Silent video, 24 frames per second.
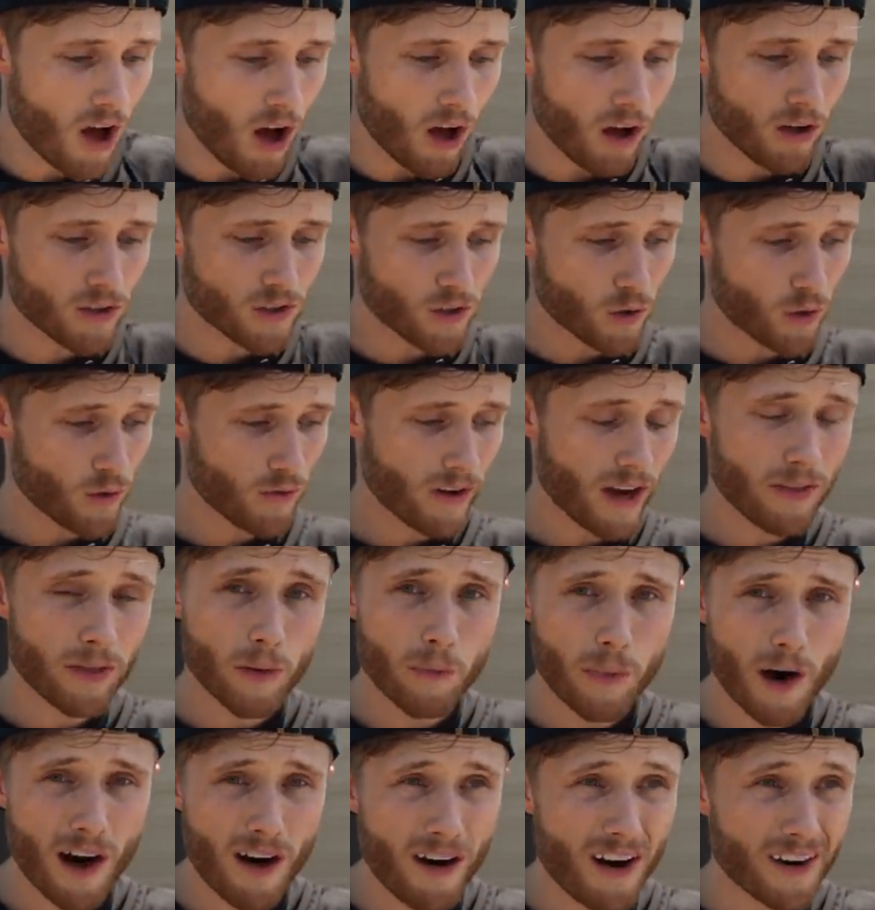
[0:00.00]
Also, you've got the
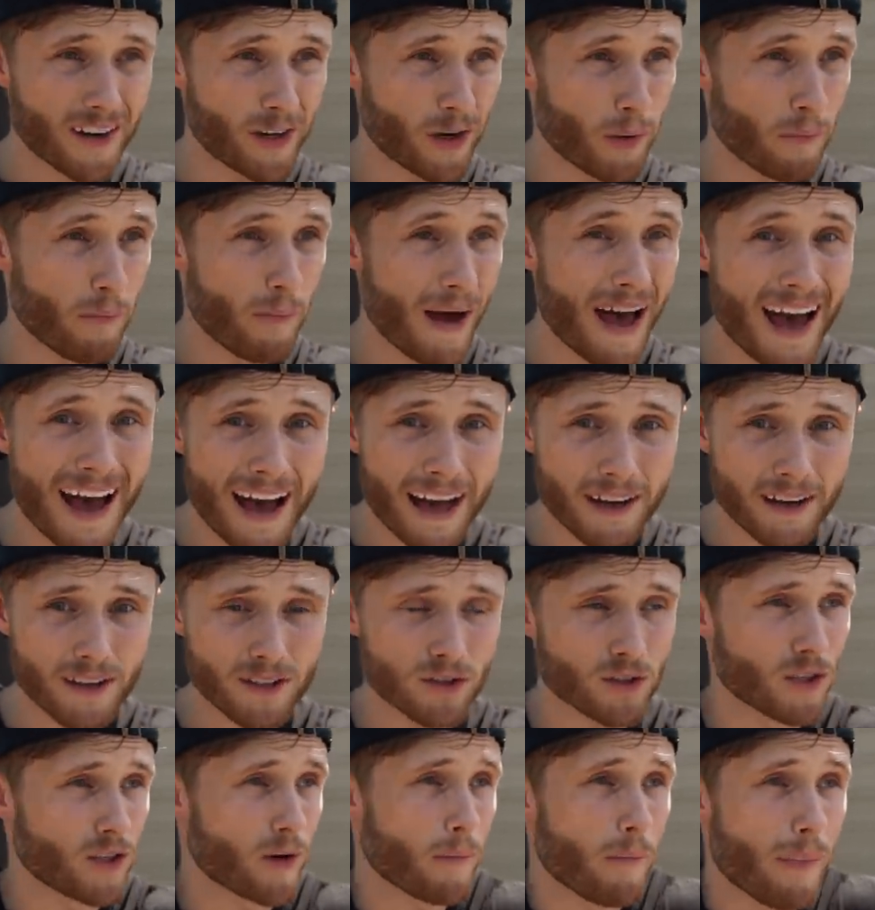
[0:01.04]
bar on your back,
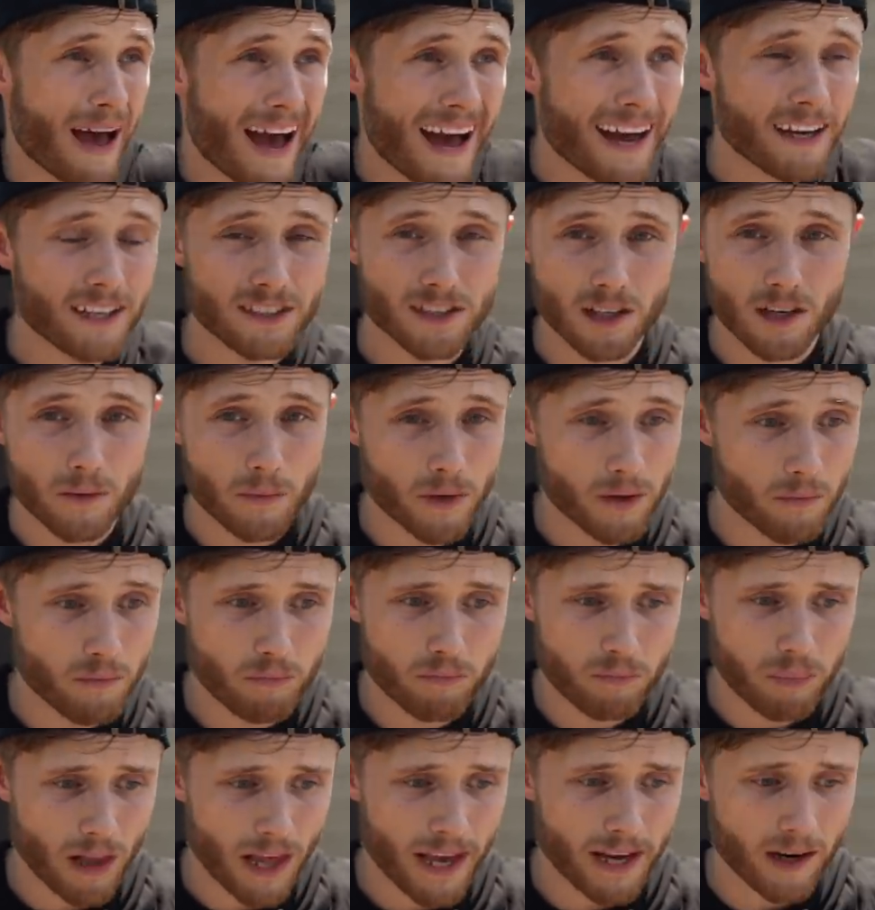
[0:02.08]
so your back is going to be
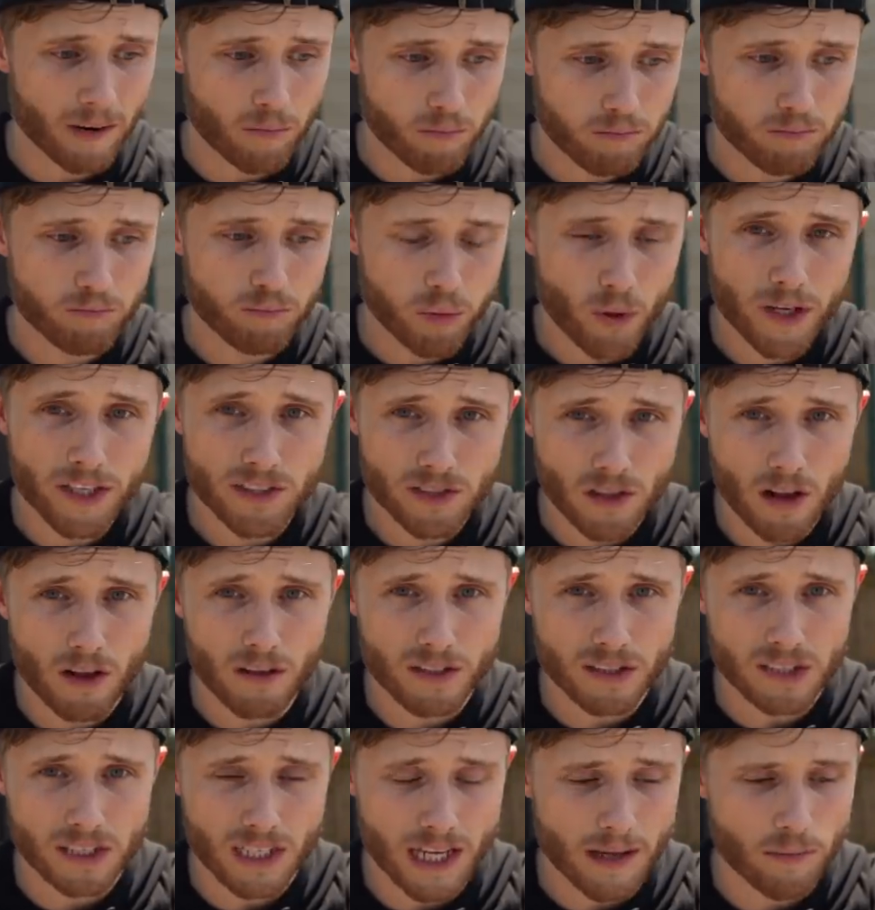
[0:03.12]
playing a pretty
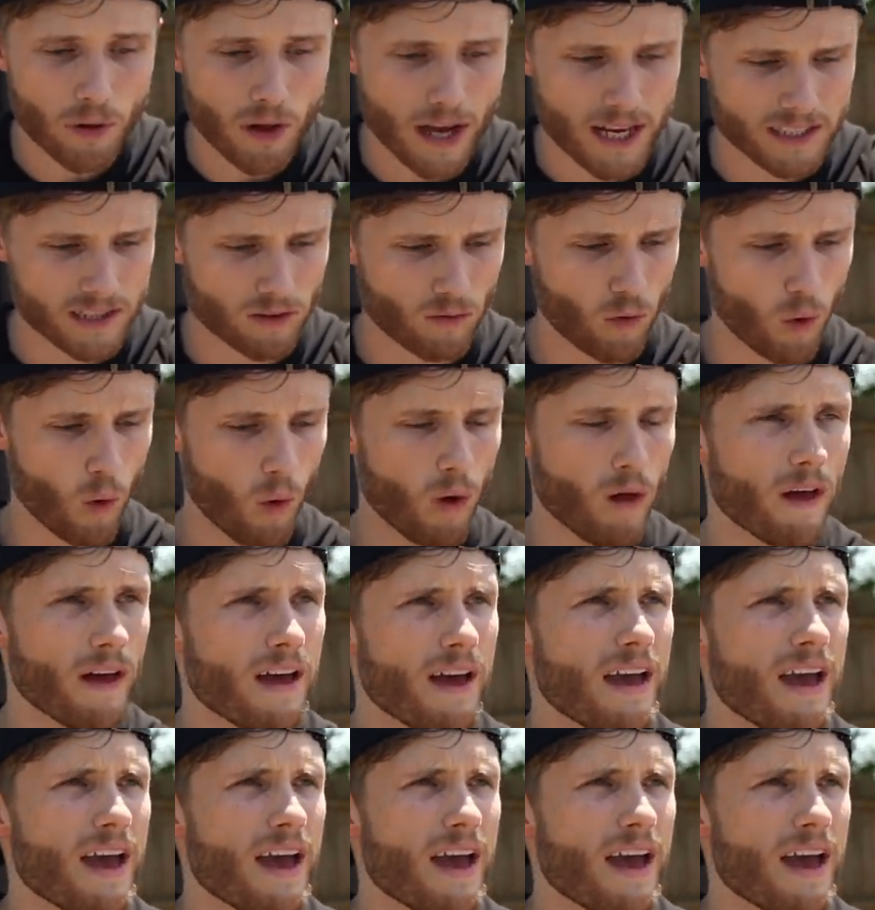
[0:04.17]
solid stabilizing role.